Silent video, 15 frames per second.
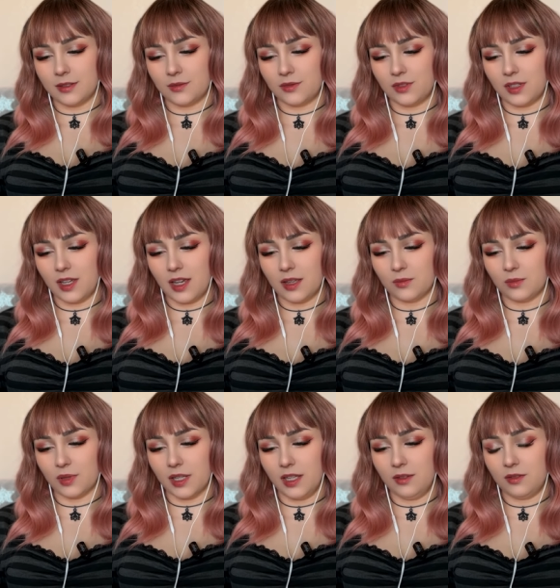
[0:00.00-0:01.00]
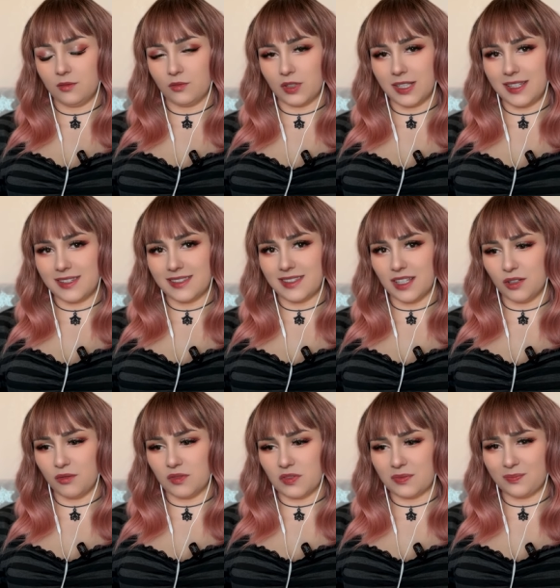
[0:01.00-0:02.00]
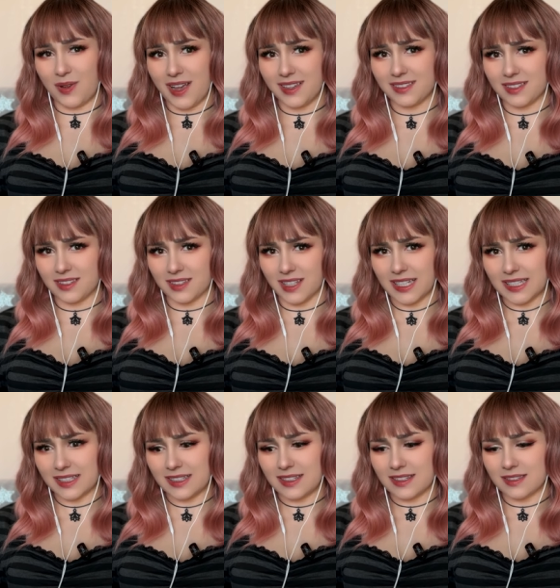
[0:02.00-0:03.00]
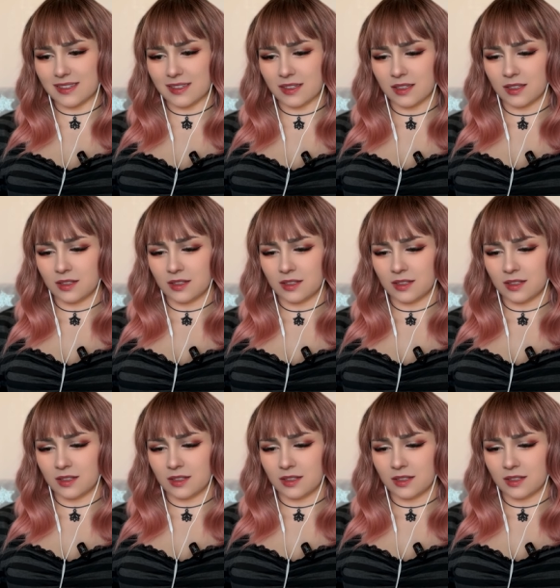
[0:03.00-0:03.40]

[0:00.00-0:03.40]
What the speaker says: You can't blame him when he's dealing with bastards like these.